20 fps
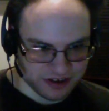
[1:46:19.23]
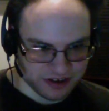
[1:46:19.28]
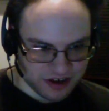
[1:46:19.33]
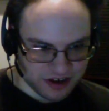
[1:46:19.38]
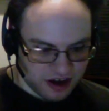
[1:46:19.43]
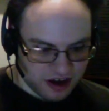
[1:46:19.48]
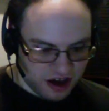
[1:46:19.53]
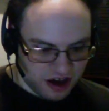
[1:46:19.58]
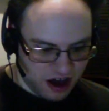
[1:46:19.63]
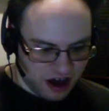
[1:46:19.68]

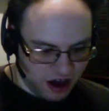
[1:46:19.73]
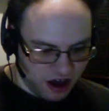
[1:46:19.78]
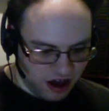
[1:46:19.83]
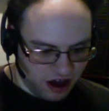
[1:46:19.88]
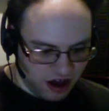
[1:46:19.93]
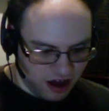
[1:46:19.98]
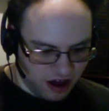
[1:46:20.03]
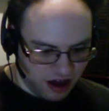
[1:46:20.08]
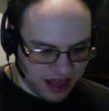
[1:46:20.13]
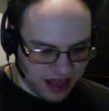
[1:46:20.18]

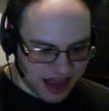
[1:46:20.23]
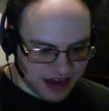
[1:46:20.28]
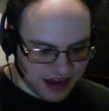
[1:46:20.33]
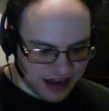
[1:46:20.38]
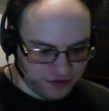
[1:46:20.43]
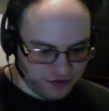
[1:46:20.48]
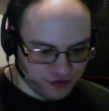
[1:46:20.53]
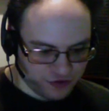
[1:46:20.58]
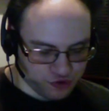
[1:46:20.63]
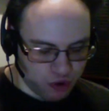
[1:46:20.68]
And that if you
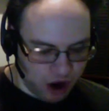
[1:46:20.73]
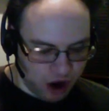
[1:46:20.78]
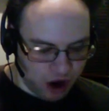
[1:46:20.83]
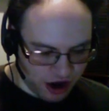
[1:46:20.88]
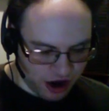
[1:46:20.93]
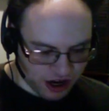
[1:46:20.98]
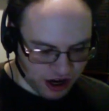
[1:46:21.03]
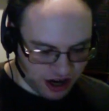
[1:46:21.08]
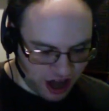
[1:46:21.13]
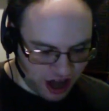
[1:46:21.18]
want
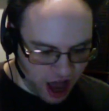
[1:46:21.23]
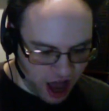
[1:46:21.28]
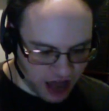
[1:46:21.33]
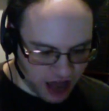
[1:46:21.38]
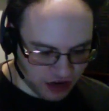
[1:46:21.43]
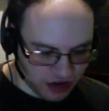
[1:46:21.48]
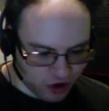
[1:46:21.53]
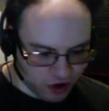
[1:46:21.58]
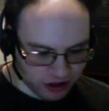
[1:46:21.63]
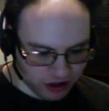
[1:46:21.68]
a high
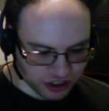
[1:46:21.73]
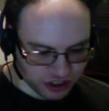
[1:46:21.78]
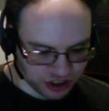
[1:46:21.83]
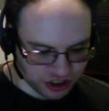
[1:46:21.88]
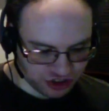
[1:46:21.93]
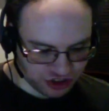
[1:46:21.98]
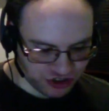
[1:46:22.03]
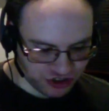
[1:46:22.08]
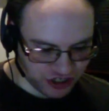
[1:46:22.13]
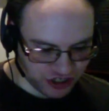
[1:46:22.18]
quality
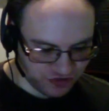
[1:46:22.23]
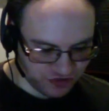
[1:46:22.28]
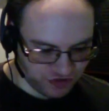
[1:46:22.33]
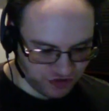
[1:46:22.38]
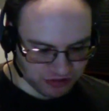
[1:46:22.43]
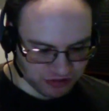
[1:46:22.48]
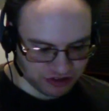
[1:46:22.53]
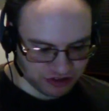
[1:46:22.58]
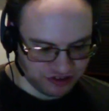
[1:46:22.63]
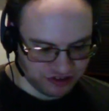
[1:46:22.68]

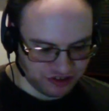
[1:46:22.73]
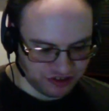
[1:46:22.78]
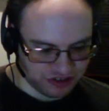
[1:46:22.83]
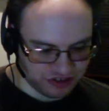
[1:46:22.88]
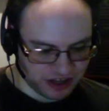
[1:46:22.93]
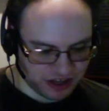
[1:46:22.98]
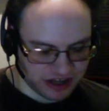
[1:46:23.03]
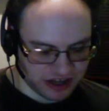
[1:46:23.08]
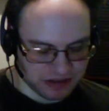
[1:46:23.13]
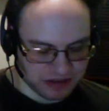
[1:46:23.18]
Transformers, like a
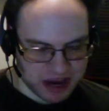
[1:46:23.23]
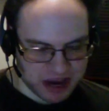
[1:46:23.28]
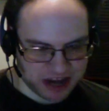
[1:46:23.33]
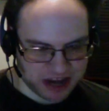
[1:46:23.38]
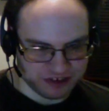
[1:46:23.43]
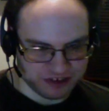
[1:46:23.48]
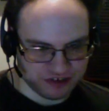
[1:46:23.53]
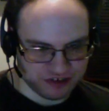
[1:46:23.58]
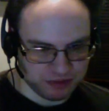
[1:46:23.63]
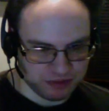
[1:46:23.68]

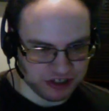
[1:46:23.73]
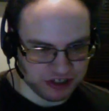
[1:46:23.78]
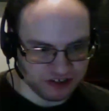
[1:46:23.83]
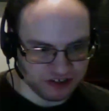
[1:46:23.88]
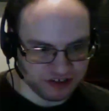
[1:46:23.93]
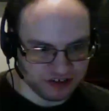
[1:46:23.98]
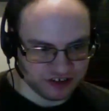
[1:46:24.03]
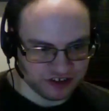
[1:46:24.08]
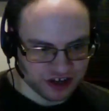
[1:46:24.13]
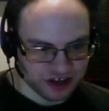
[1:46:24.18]
masterpiece,
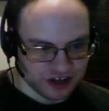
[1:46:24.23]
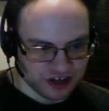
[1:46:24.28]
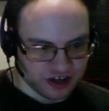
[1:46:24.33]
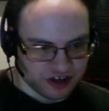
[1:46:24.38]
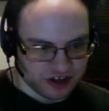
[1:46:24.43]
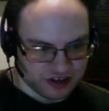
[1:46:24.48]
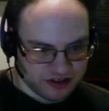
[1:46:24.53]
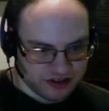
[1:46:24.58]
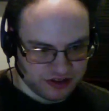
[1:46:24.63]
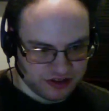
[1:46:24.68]

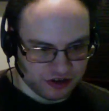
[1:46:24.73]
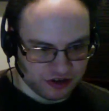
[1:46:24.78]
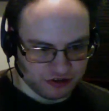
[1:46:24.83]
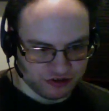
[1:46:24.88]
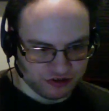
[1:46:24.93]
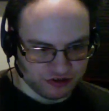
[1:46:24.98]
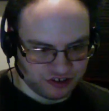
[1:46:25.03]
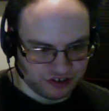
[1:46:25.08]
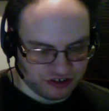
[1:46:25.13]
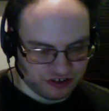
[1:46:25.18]
those
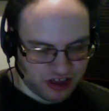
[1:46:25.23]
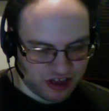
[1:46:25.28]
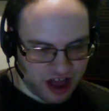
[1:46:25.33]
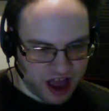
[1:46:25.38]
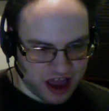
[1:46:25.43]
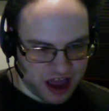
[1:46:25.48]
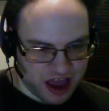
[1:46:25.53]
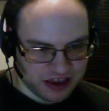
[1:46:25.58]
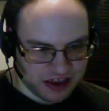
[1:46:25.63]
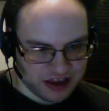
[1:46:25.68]
are
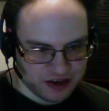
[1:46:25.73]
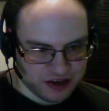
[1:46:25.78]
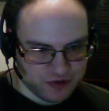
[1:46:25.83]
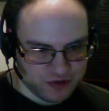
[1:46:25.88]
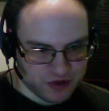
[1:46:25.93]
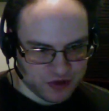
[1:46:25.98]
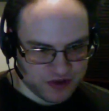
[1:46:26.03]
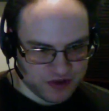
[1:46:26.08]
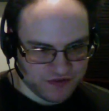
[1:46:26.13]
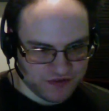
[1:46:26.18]
like anywhere
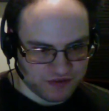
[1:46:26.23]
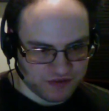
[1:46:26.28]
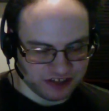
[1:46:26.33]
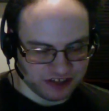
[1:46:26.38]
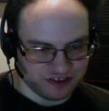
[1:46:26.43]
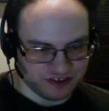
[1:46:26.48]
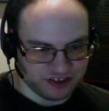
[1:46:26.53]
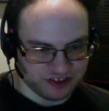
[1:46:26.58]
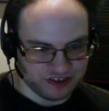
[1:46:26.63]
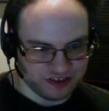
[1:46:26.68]
from like
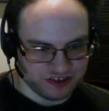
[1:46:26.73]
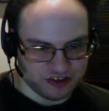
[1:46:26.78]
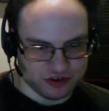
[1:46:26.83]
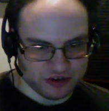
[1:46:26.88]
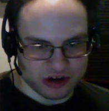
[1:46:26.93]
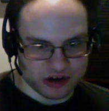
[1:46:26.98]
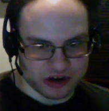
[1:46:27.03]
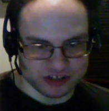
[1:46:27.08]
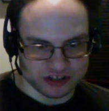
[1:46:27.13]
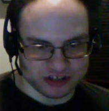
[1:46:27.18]
60 to
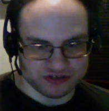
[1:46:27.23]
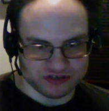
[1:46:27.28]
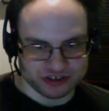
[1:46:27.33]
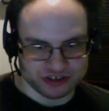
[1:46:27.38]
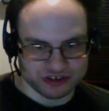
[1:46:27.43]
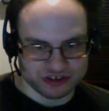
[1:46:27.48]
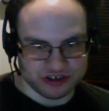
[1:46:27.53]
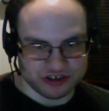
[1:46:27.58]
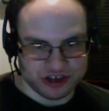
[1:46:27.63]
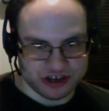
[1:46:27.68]
100
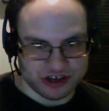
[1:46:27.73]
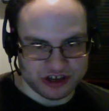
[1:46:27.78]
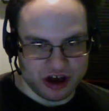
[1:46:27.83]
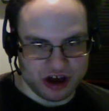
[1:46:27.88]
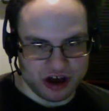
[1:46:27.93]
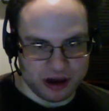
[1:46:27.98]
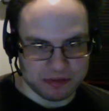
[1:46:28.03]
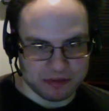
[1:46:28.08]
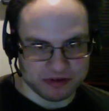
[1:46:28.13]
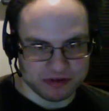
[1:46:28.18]
and up
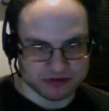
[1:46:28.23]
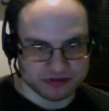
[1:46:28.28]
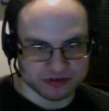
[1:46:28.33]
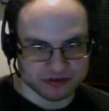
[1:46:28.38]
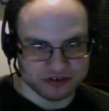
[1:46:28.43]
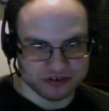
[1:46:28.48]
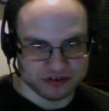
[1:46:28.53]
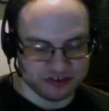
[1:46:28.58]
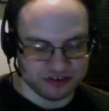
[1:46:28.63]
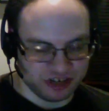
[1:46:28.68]

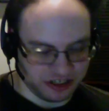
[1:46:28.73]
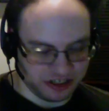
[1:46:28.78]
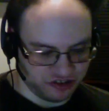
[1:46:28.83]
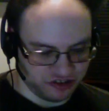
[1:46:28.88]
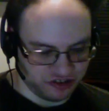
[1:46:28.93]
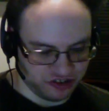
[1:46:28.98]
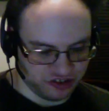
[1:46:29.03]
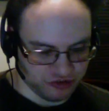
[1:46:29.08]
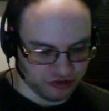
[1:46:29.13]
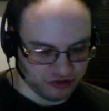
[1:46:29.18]
to like
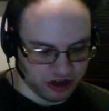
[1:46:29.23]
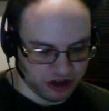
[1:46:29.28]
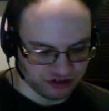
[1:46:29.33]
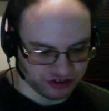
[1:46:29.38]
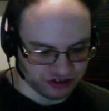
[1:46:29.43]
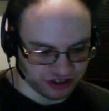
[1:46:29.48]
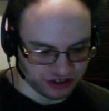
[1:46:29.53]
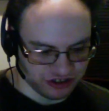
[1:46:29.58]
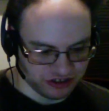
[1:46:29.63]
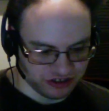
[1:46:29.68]

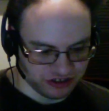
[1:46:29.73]
200